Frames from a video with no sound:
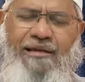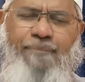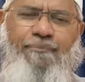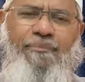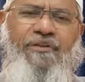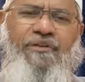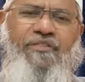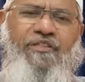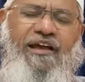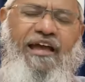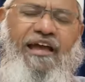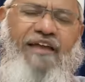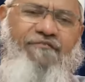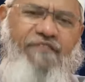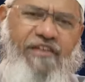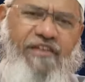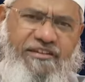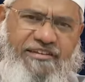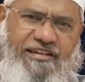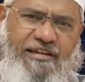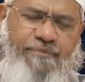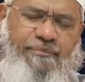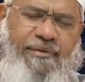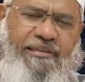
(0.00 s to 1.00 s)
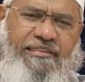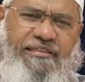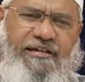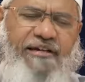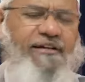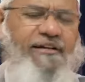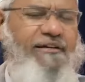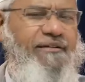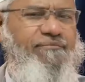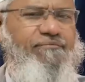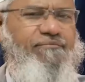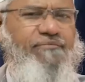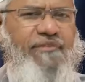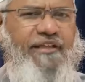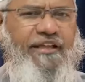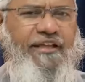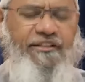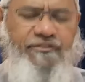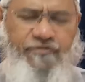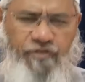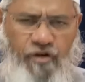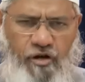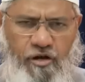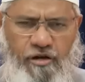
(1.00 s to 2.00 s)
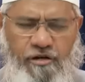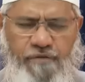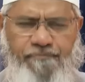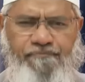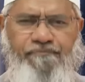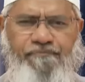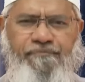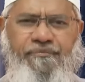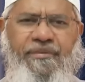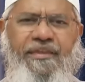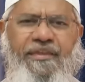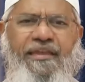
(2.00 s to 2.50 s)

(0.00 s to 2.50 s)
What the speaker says: But the conventional method is wrong.